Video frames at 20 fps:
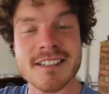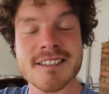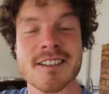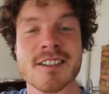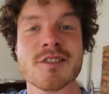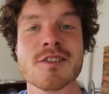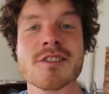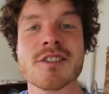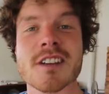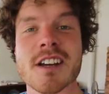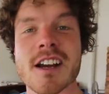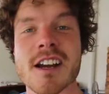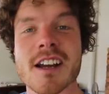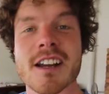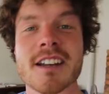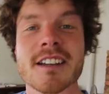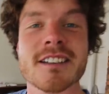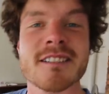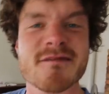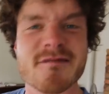
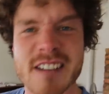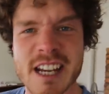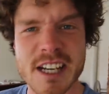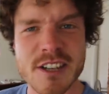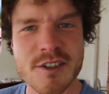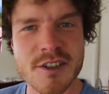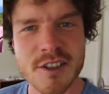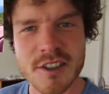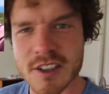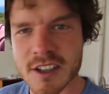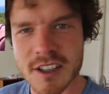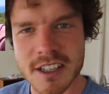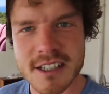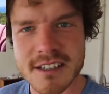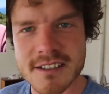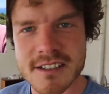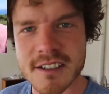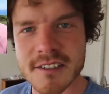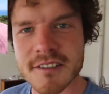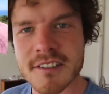Sunshine, nature, all
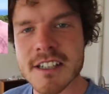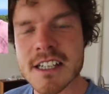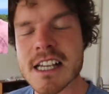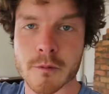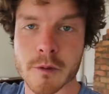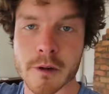that stuff.